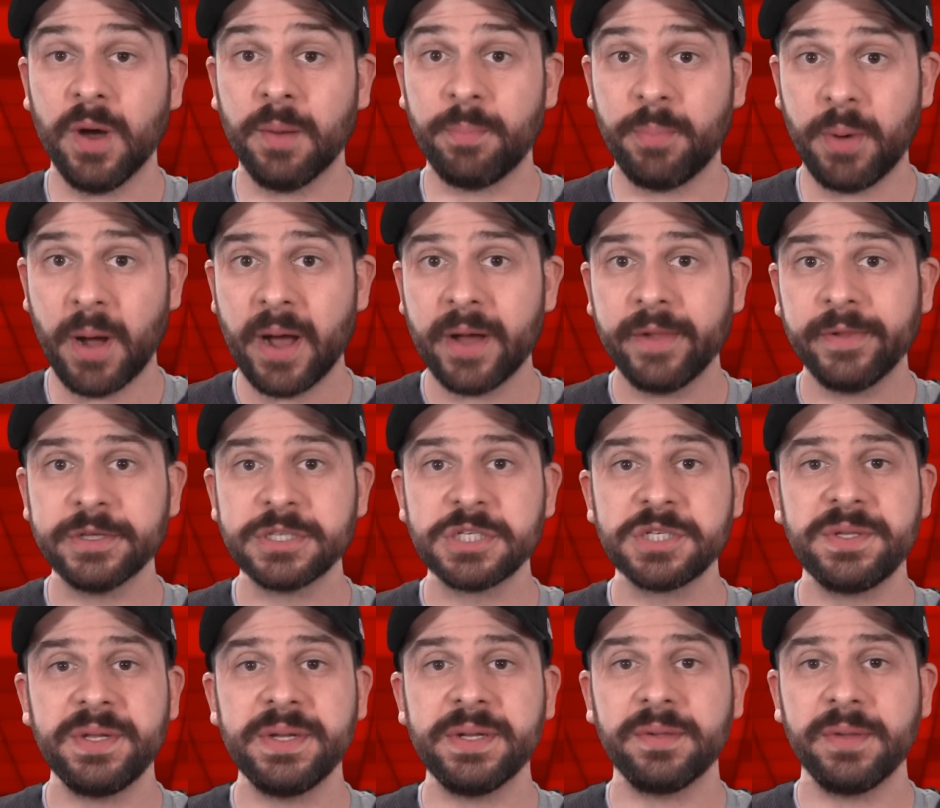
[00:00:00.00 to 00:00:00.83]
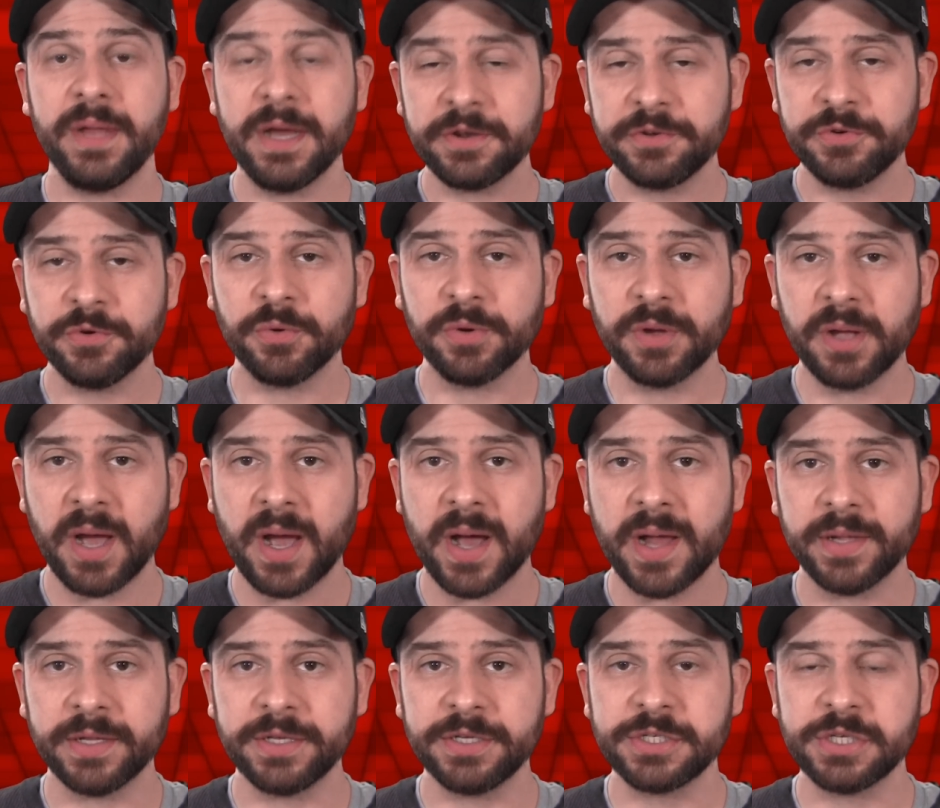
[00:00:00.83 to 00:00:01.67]
abolish the Electoral
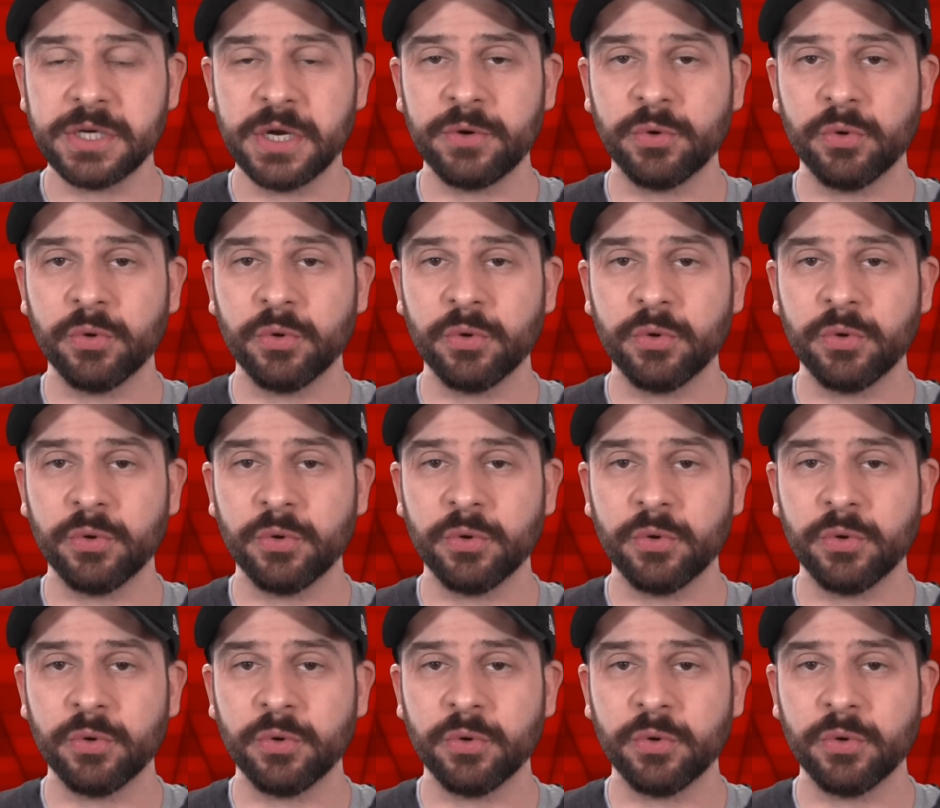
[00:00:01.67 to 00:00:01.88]
College in